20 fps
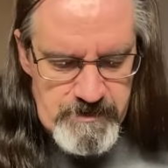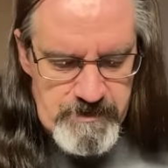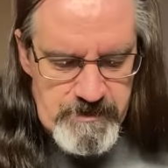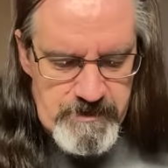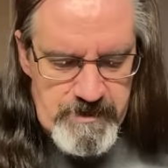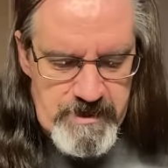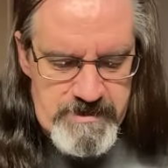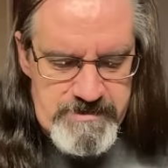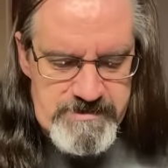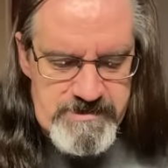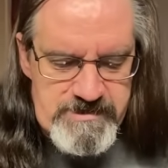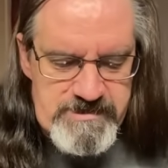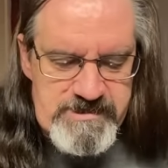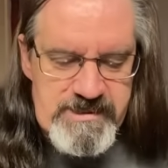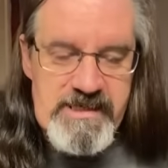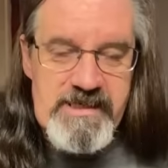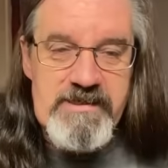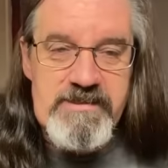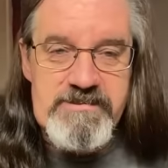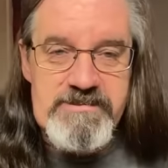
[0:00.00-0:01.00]
Because the
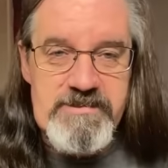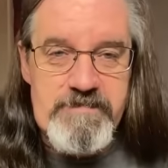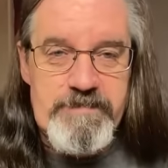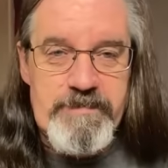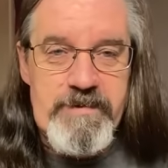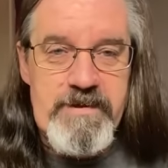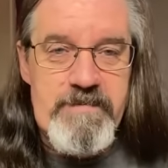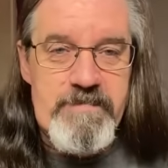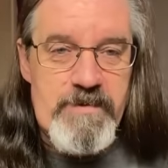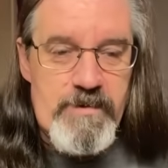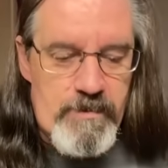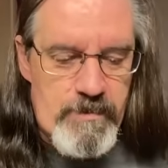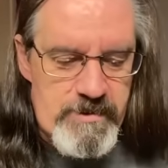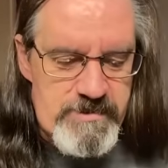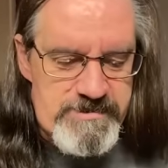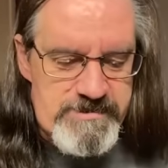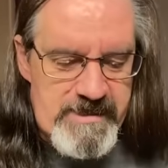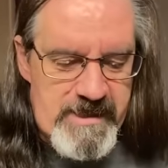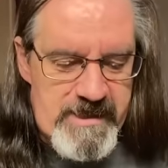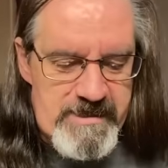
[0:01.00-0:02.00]
Supreme Court
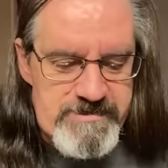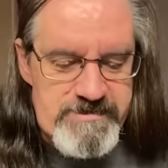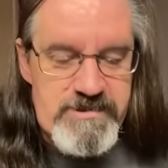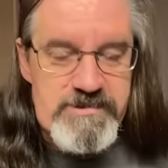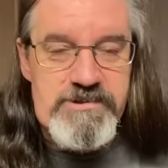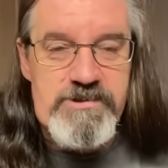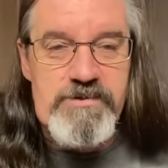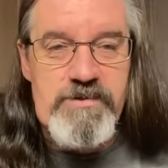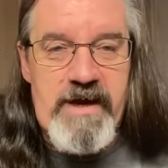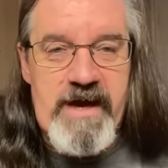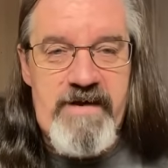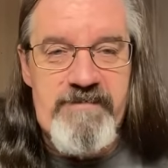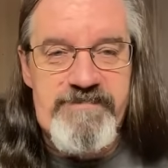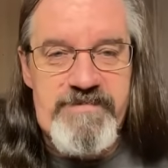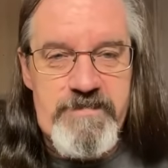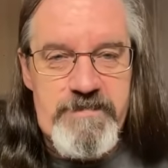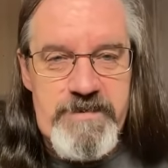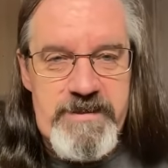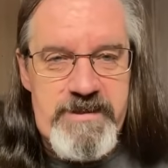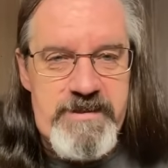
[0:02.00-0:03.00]
says that you have
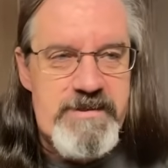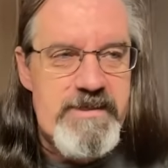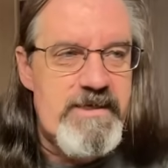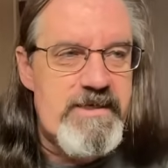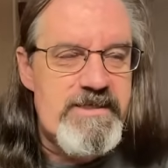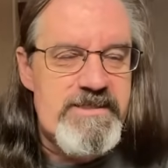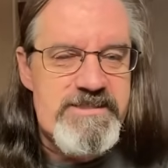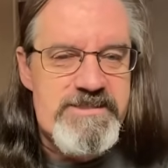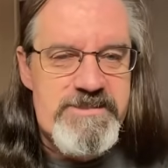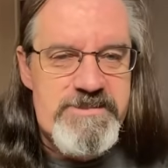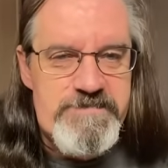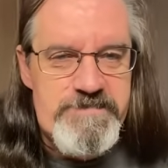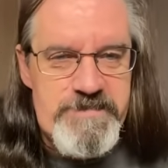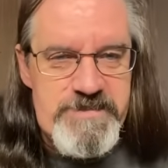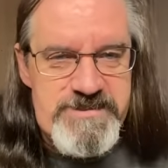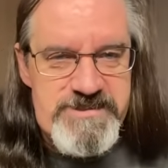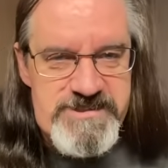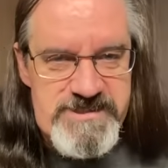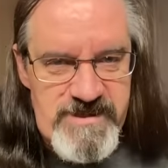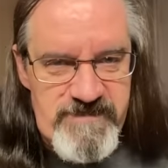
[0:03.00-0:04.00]
to be
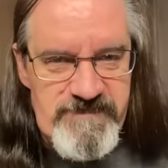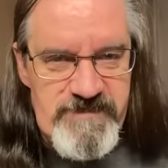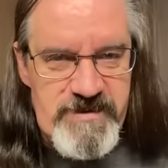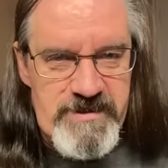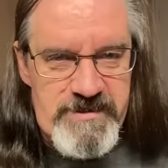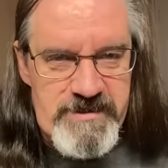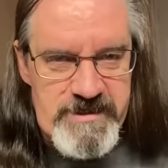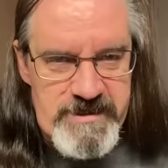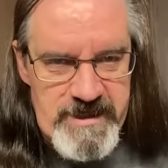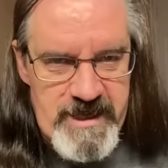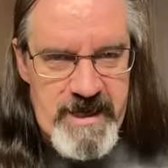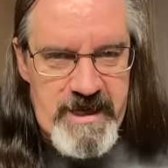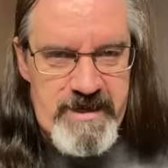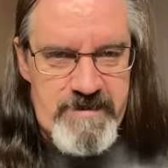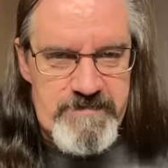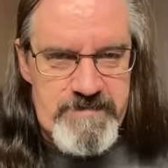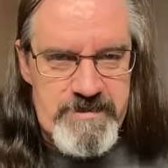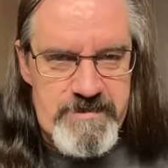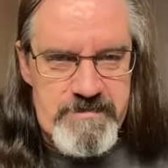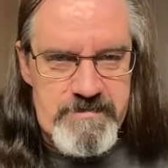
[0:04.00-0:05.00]
specifically
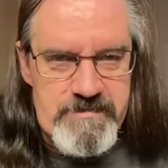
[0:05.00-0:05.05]
named.